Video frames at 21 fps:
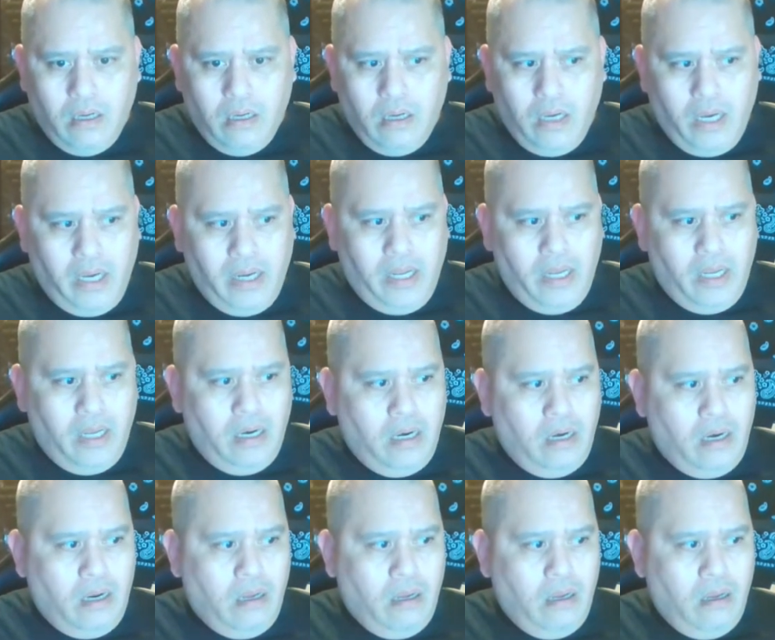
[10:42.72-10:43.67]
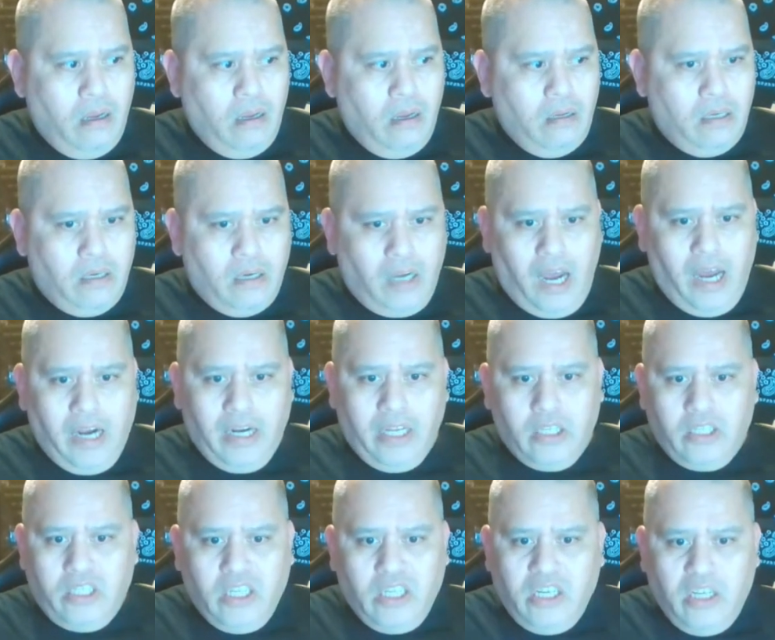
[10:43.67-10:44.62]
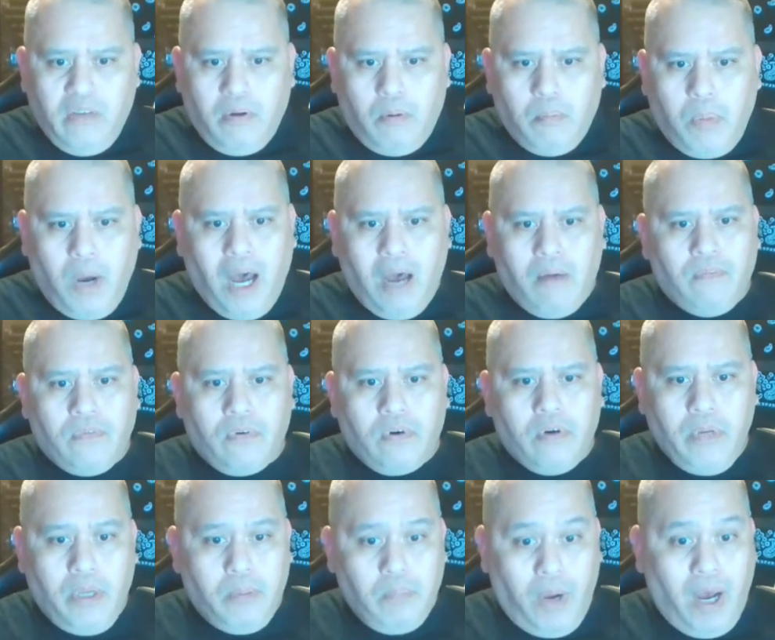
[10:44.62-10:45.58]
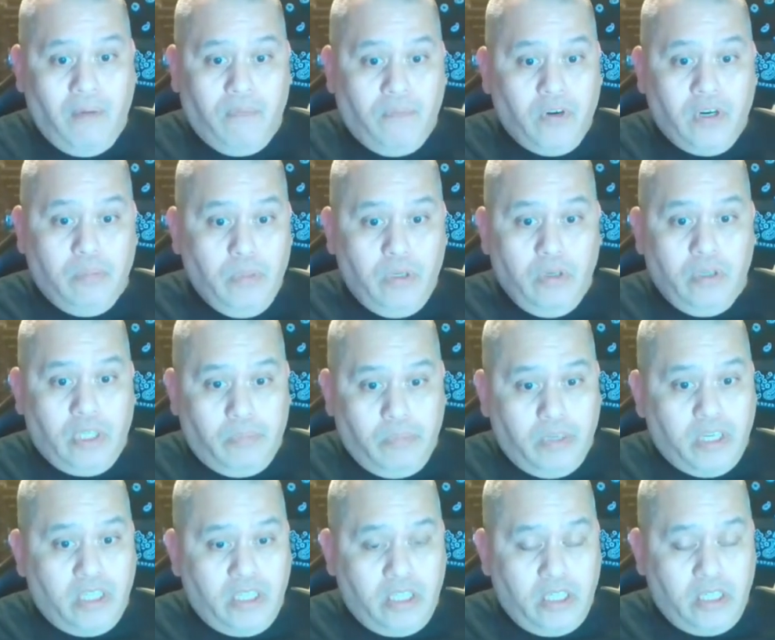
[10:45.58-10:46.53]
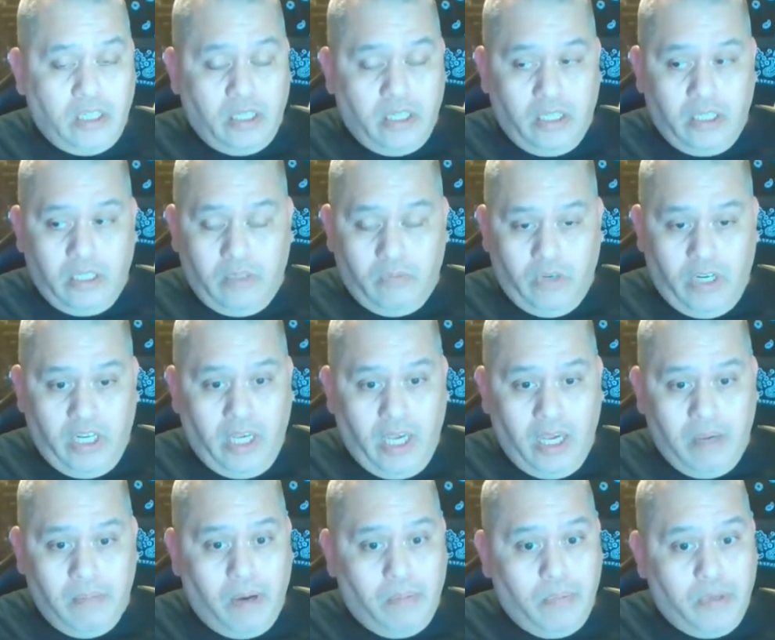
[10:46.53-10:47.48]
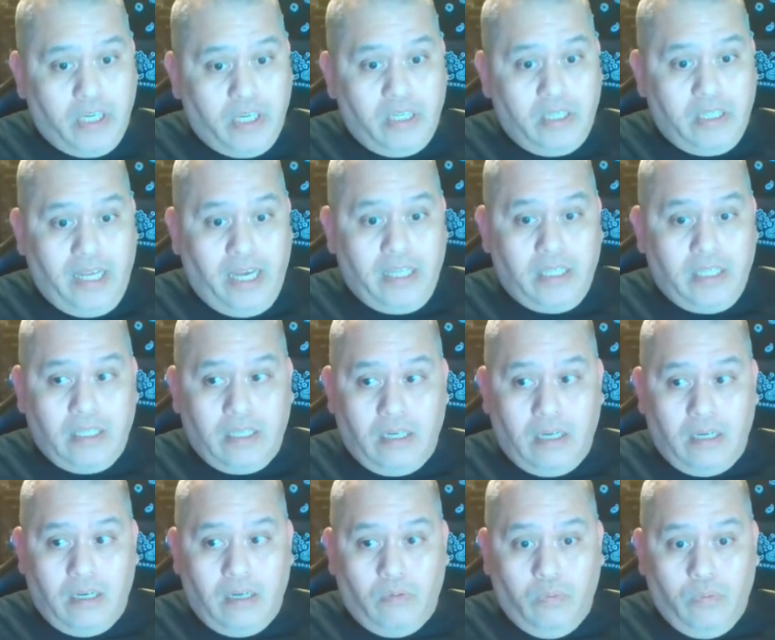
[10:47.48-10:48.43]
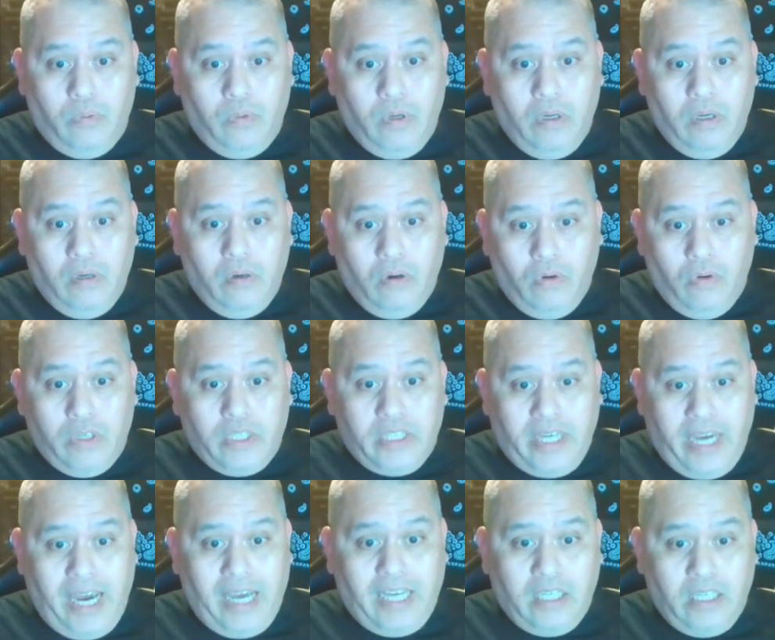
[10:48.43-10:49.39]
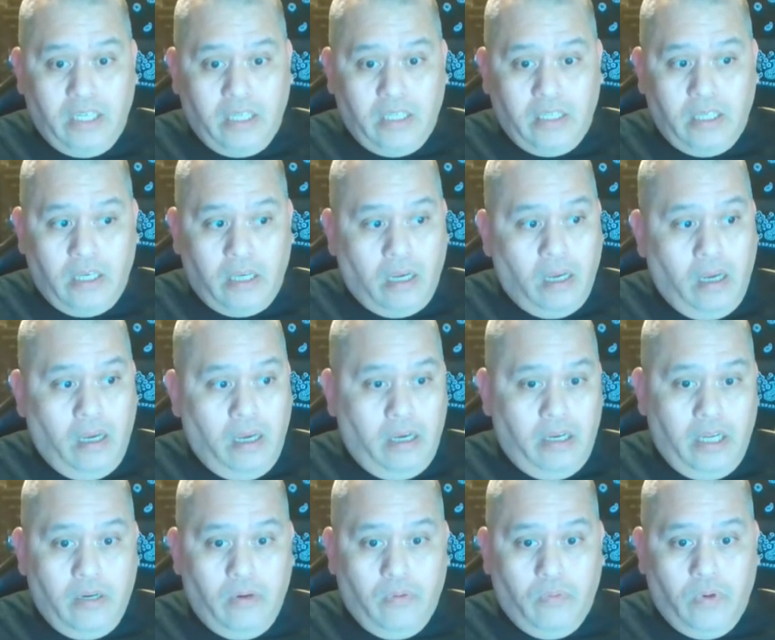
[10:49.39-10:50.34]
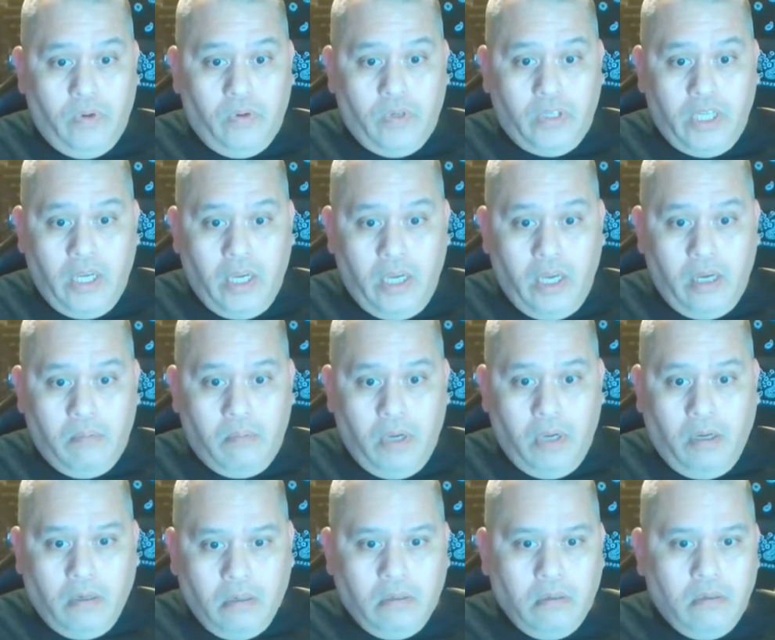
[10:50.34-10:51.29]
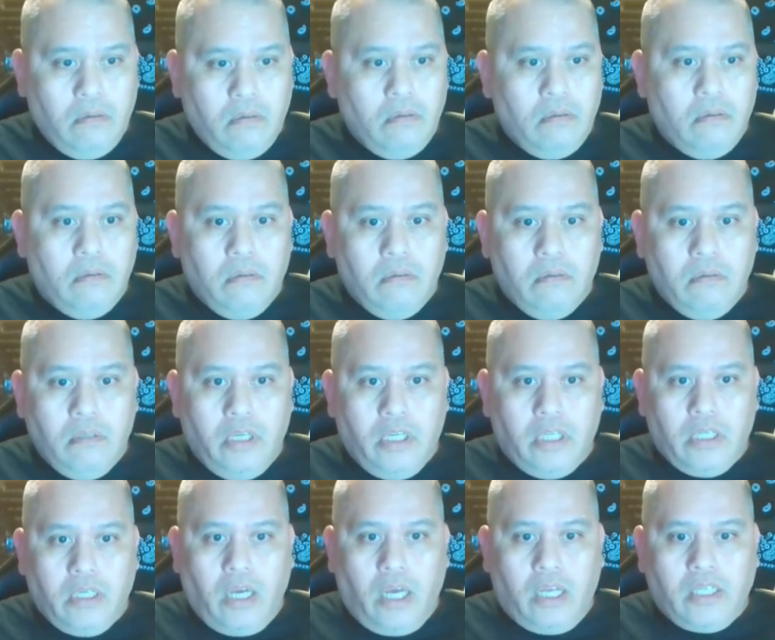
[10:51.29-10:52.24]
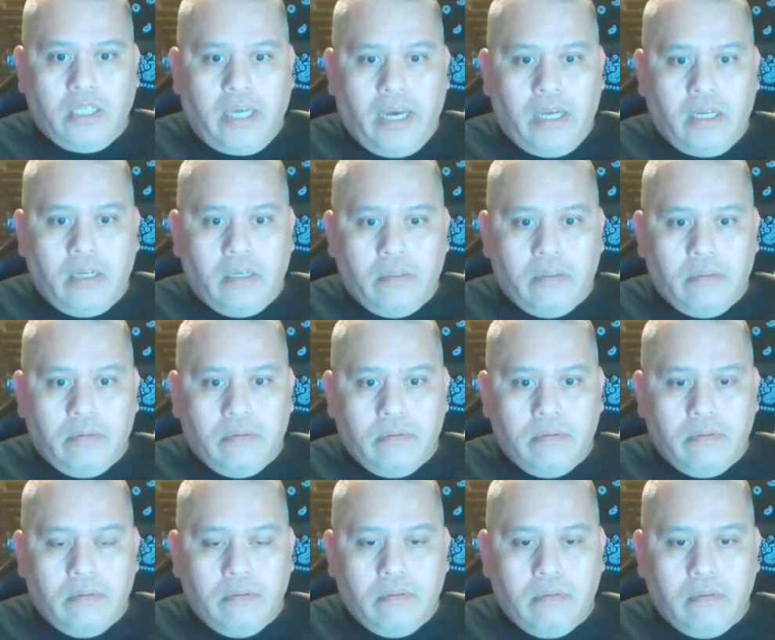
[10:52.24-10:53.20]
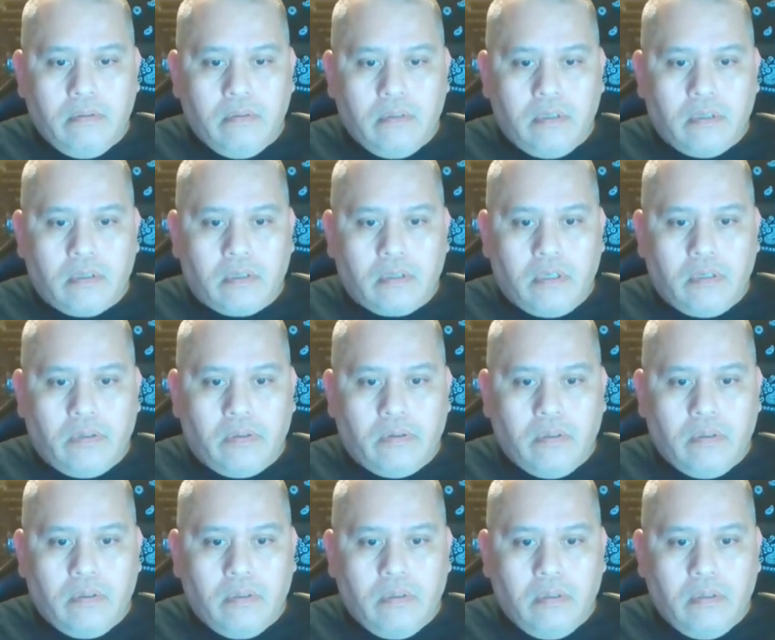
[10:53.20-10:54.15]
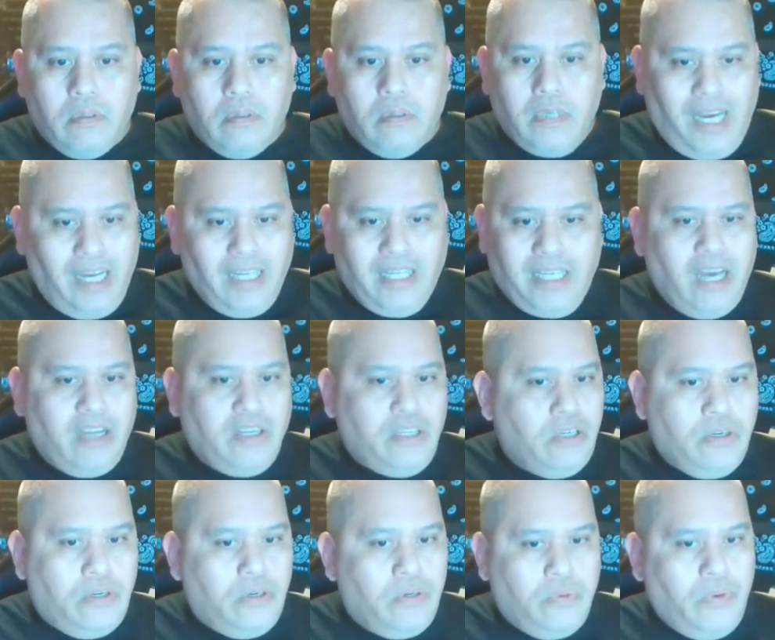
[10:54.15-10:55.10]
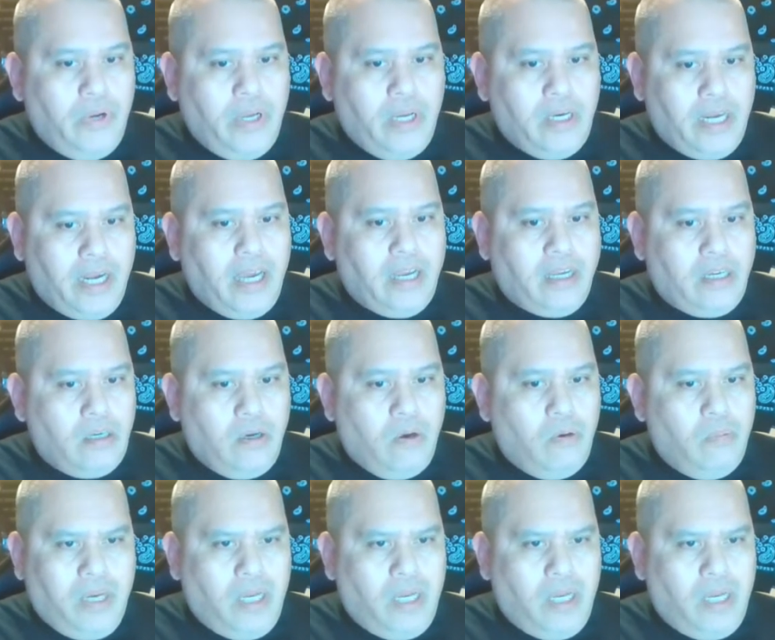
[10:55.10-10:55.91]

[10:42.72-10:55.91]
And then the audience didn't even pop for him. They popped for the music because it's when he came out, because that's Orange Cassidy's thing. And then when it was him, they just got silent. Like, you know, the guy's talented in the ring. The guy can go.